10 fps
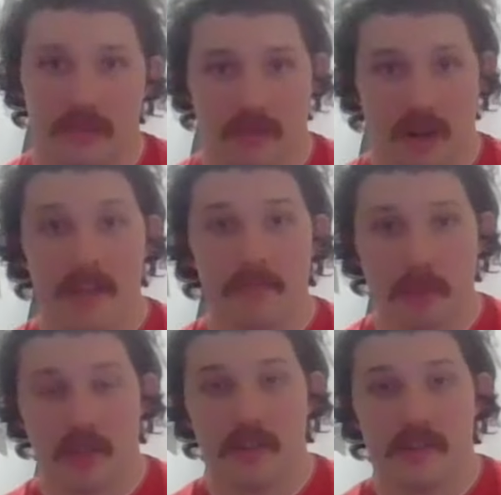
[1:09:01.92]
right?
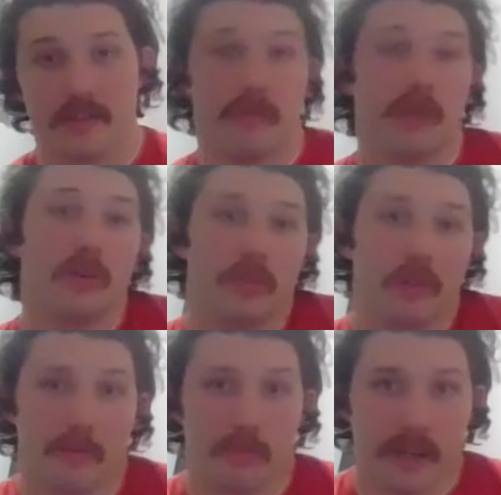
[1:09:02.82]
Because we all
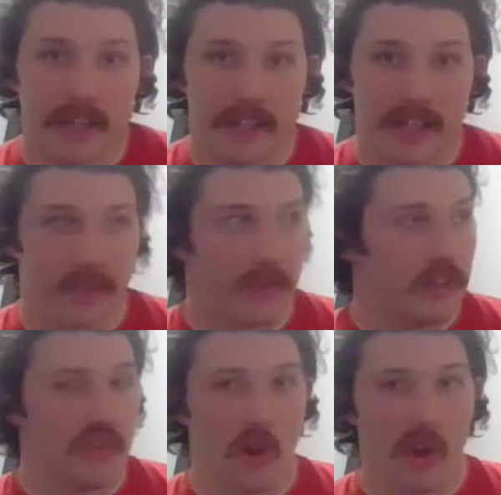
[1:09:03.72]
grew up reading like The
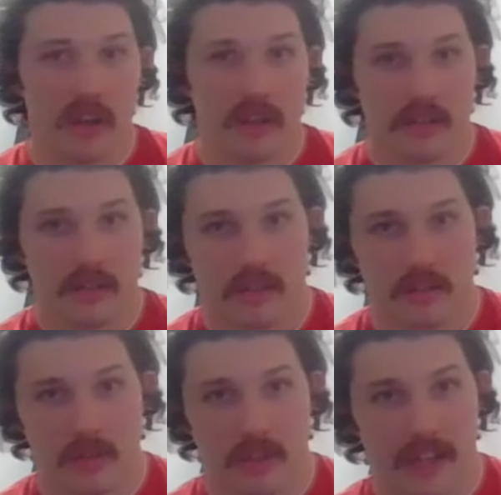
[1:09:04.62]
Dirt
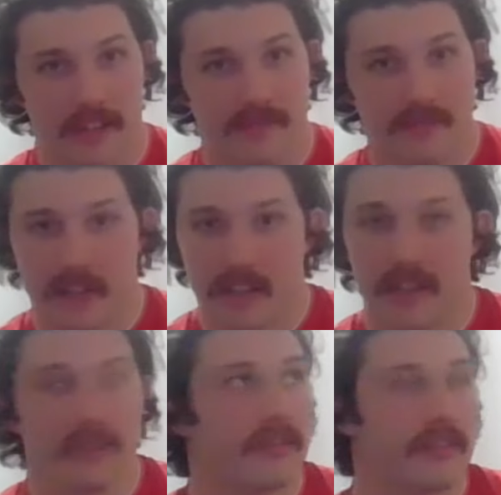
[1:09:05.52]
or like
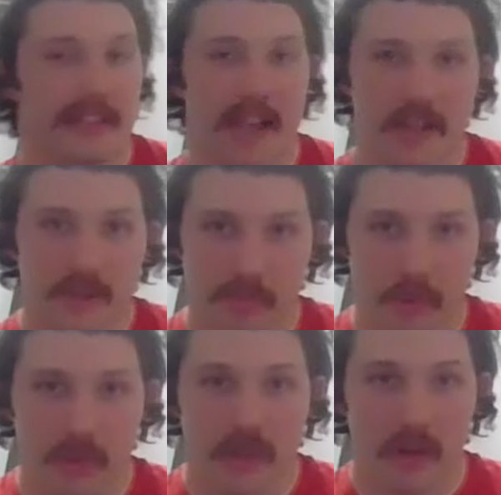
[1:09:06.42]
fucking Slash's
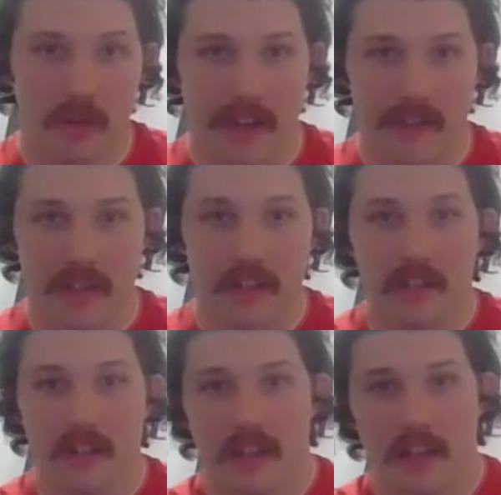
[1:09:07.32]
book or whatever.
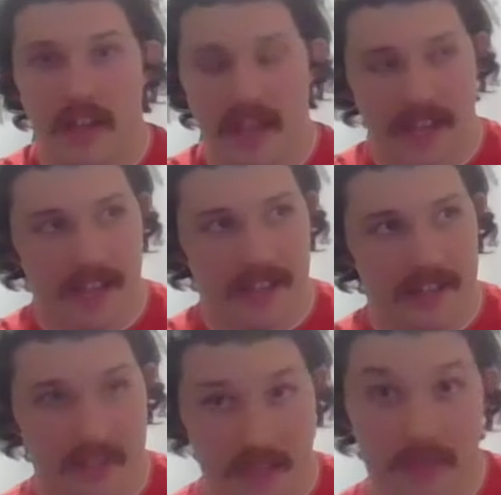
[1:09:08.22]

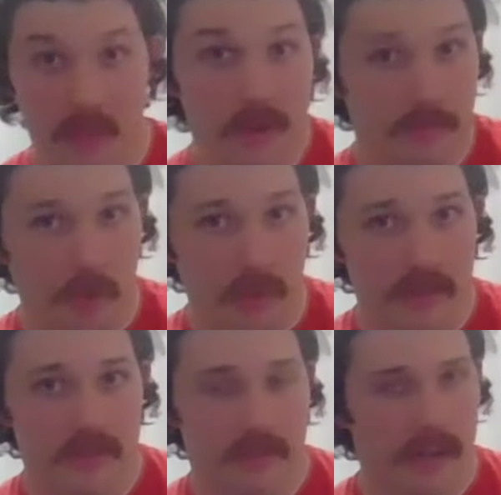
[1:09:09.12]
And in those
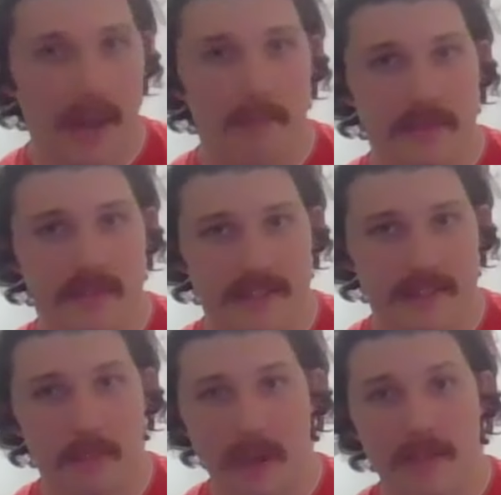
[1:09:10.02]
books, what happens is
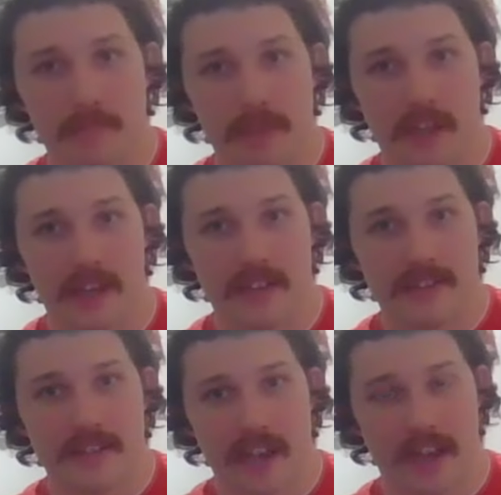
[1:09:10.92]
the band
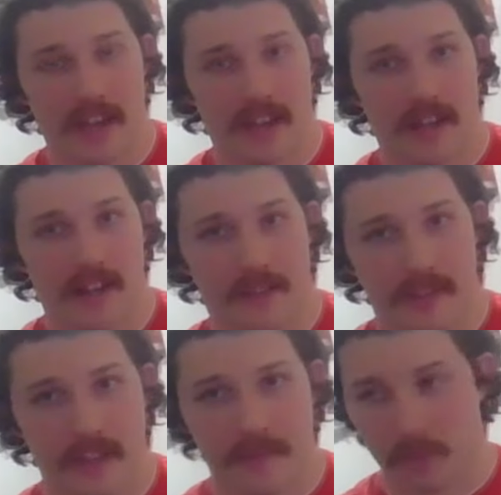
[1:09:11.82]
plays and
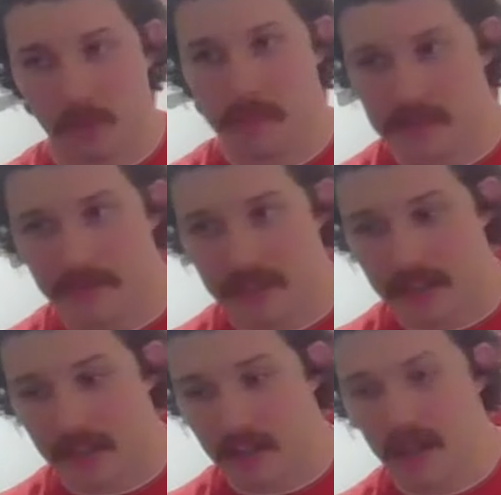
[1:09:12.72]
they're like full of piss of
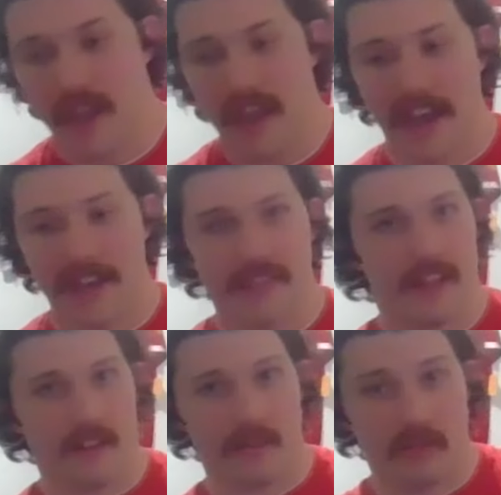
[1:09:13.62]
vinegar, and
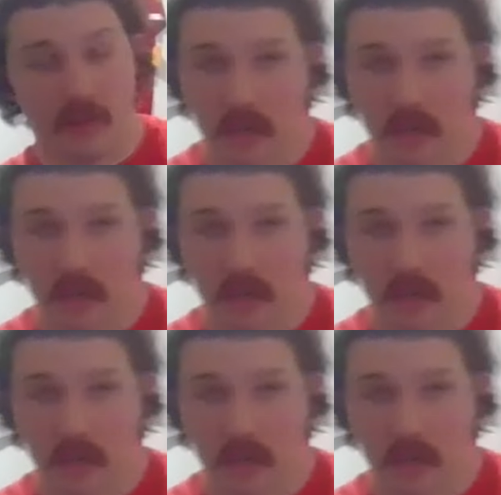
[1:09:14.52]
then